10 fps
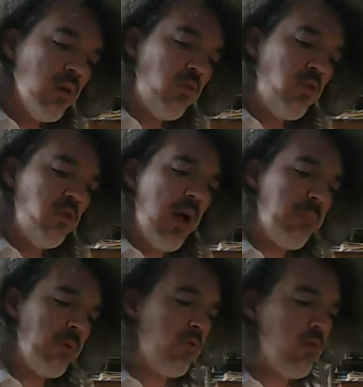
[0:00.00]
do you
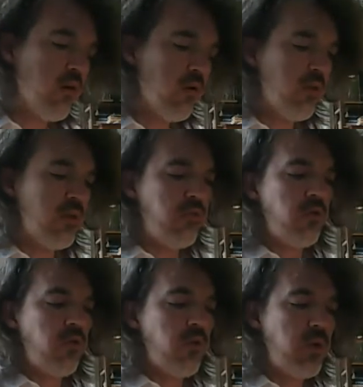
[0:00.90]
happen to know that if
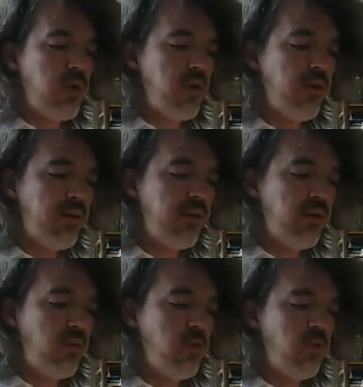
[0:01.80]
you're doing
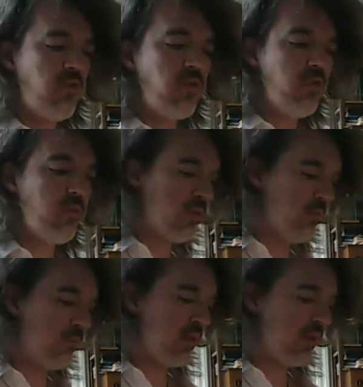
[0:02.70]
a YouTube
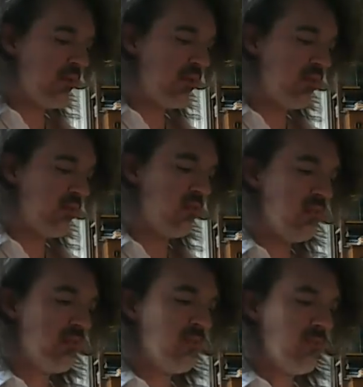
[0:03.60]
playlist,
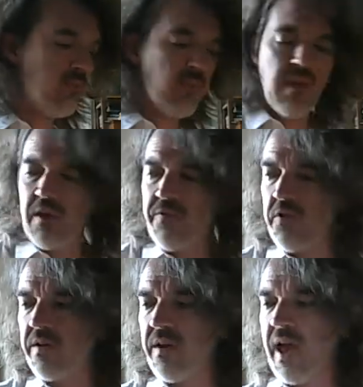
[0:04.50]
if
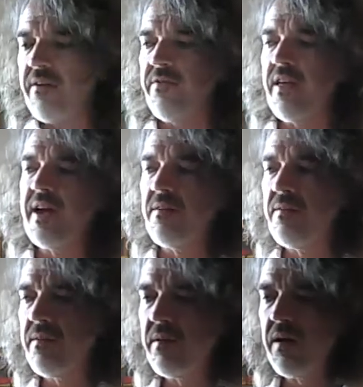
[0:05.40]
you can have
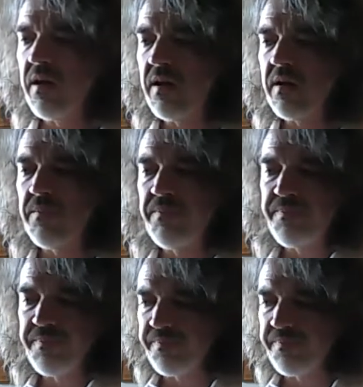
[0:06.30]
that um,